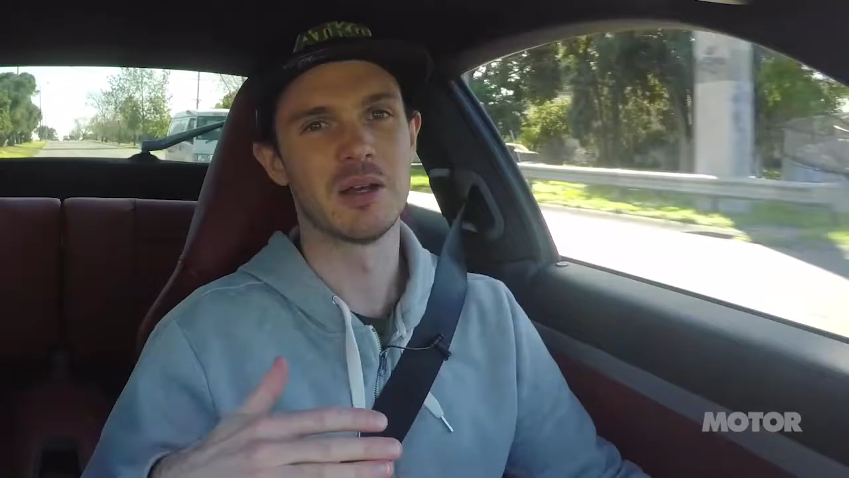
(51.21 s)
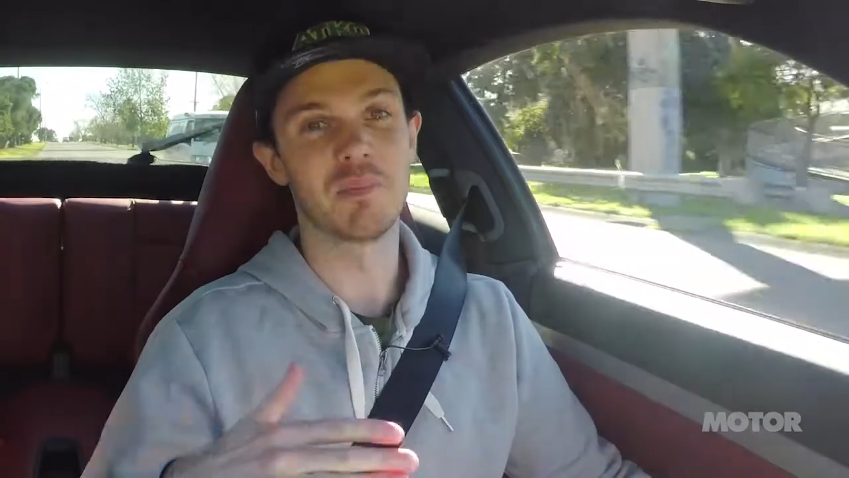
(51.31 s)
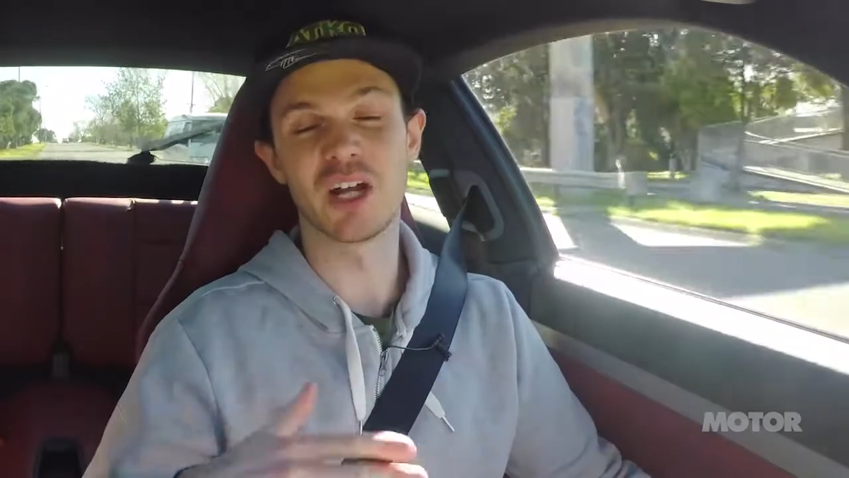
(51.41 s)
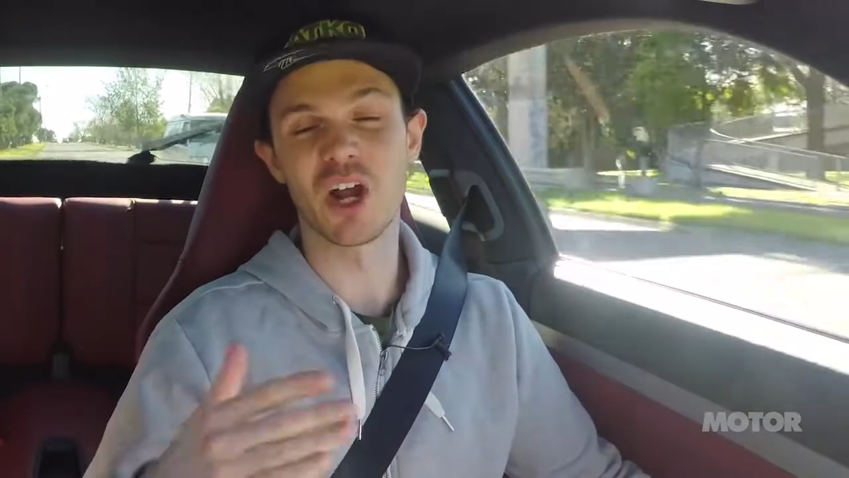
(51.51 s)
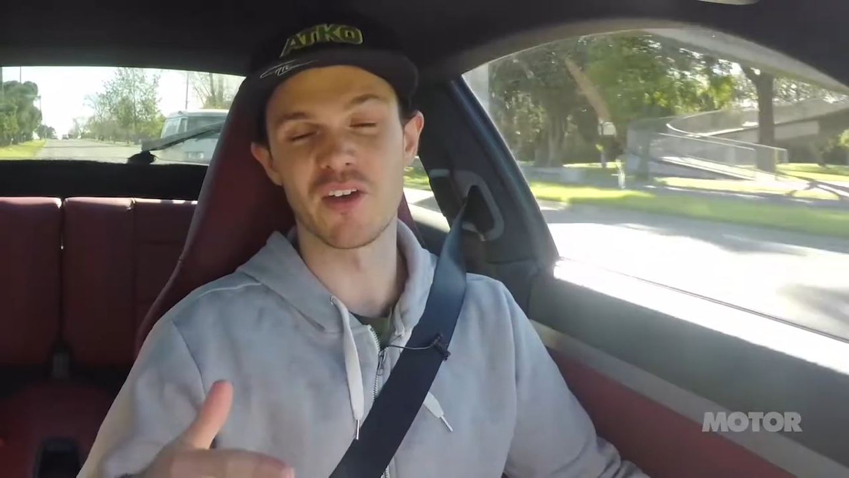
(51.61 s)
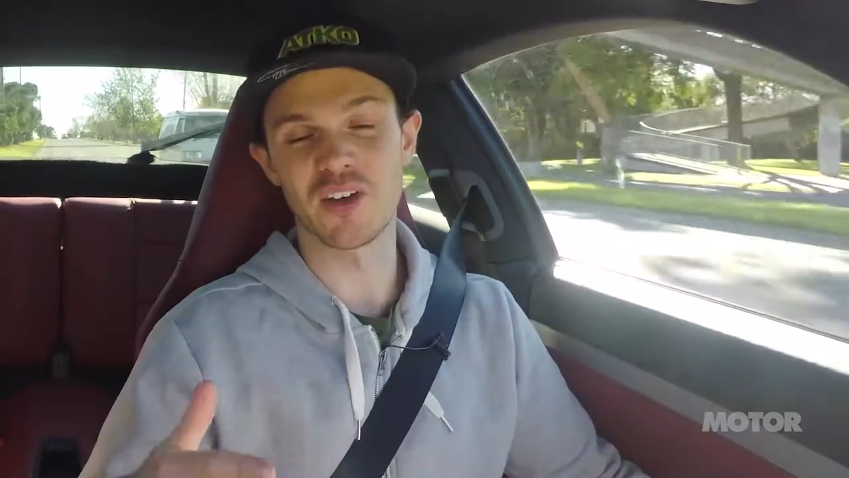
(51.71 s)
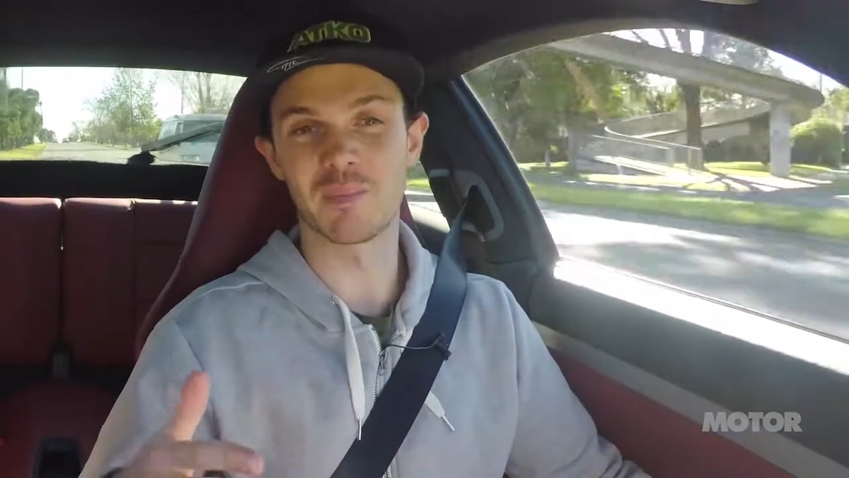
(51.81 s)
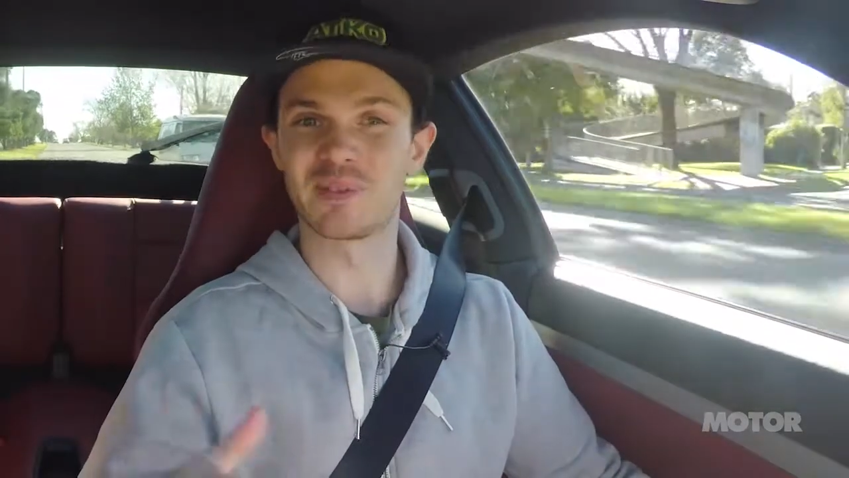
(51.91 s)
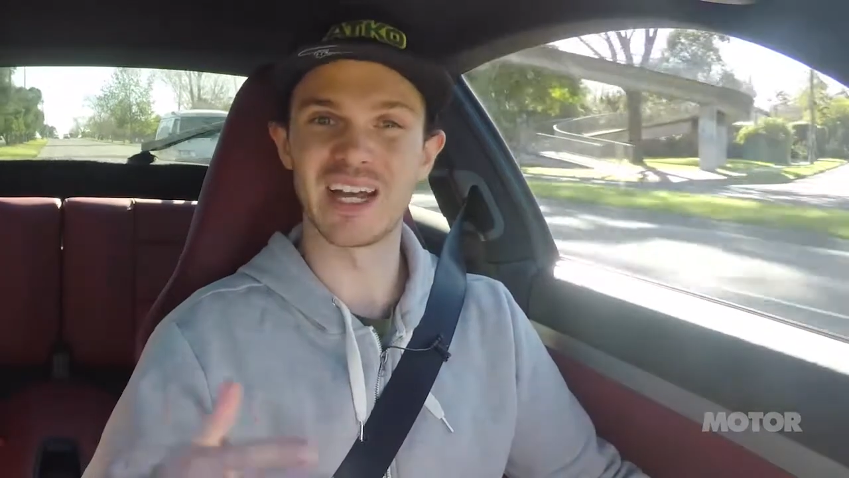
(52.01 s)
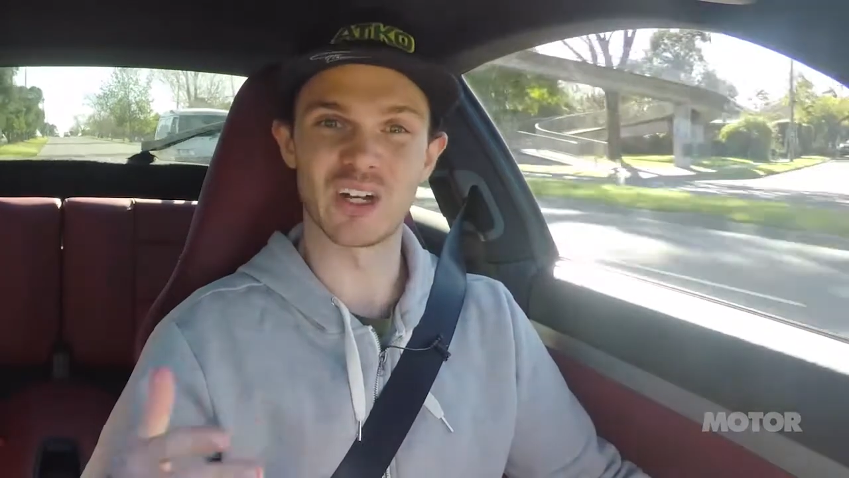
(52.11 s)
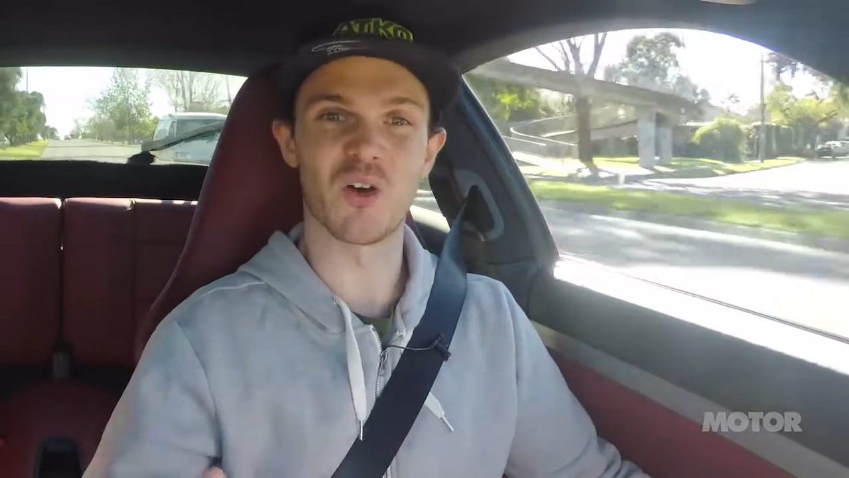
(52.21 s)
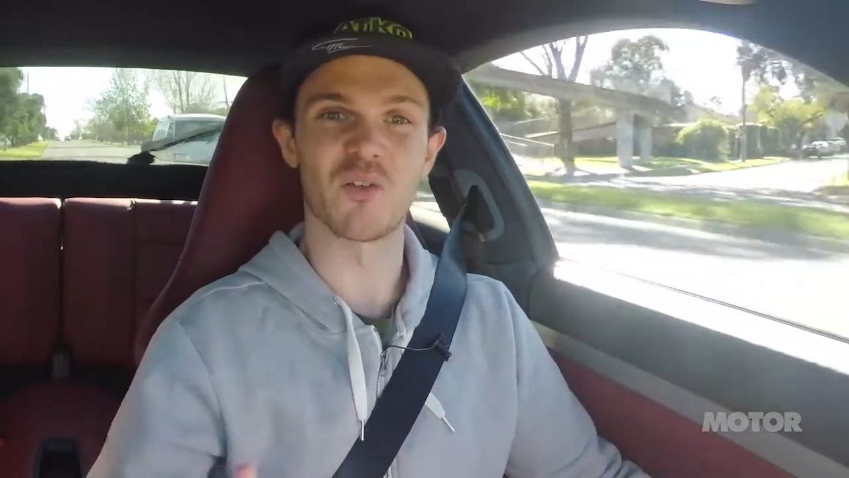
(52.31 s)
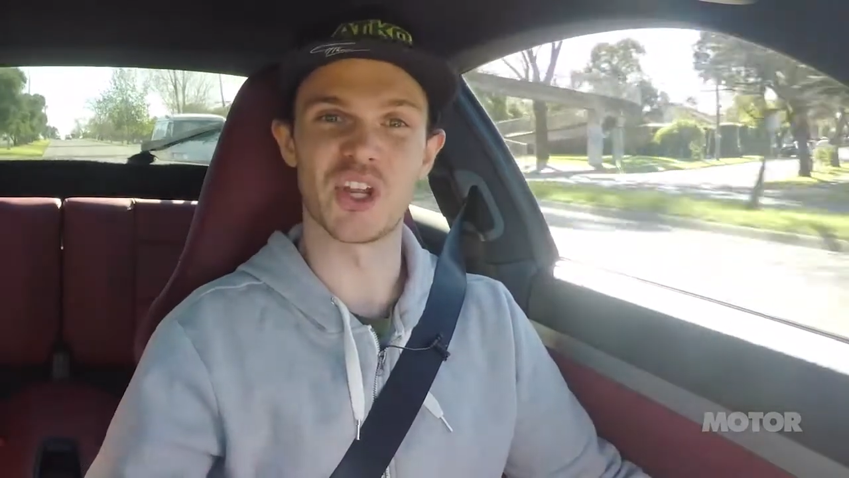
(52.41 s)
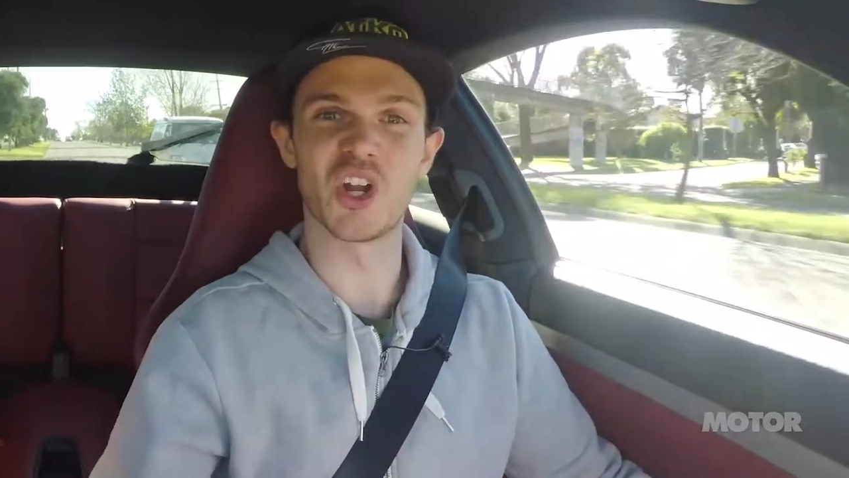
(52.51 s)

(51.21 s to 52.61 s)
update of the